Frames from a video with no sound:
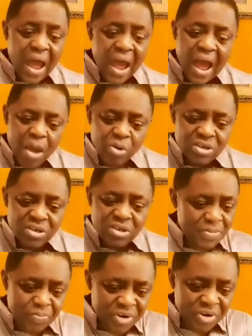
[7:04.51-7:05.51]
I was in
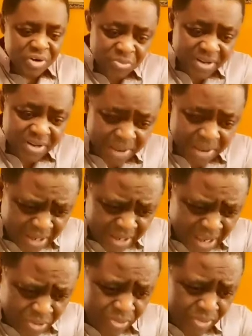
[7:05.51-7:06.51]
prison with Nnamdi
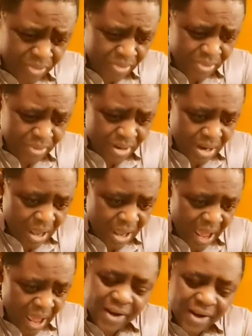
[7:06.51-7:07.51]
Kanu.
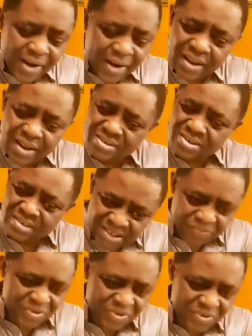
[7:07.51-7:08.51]
I had
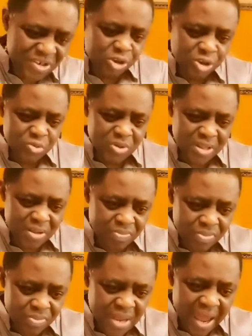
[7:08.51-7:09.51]
extensive discussions with him.
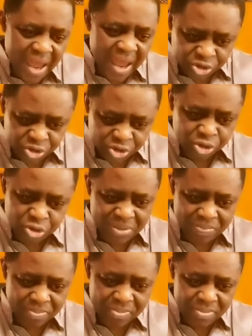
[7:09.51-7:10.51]
I got to know him.
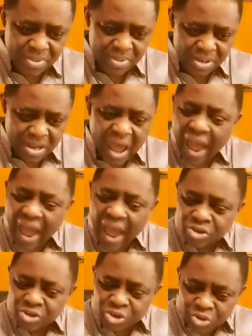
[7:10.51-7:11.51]
I
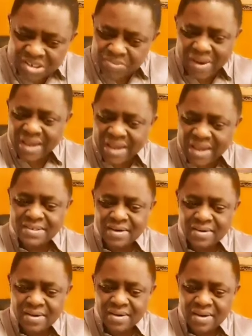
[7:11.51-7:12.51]
understood his mindset
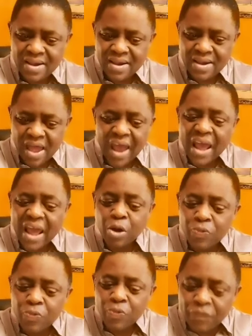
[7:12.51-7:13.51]
and I
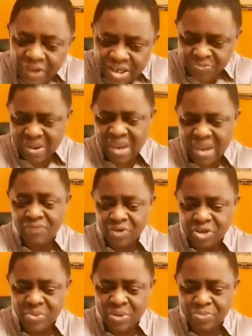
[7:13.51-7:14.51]
could feel his pain for
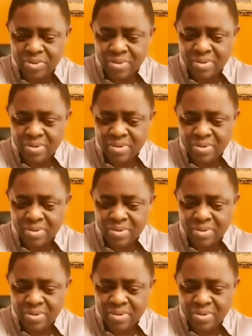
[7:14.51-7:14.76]
his people.